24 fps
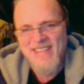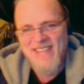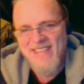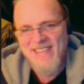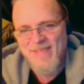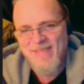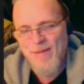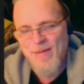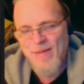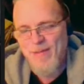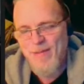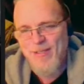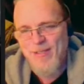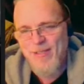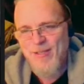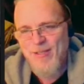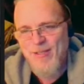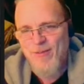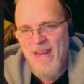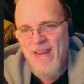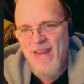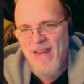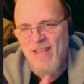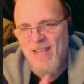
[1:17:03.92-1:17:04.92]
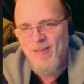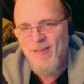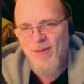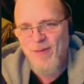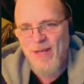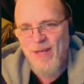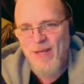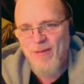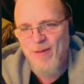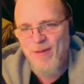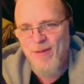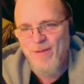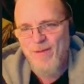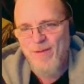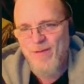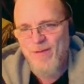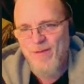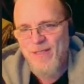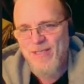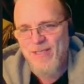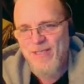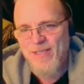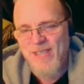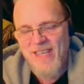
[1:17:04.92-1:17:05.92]
Maybe distract the werewolf for
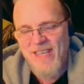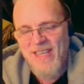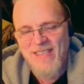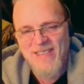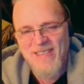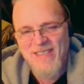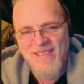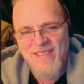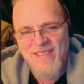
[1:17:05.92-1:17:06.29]
a second.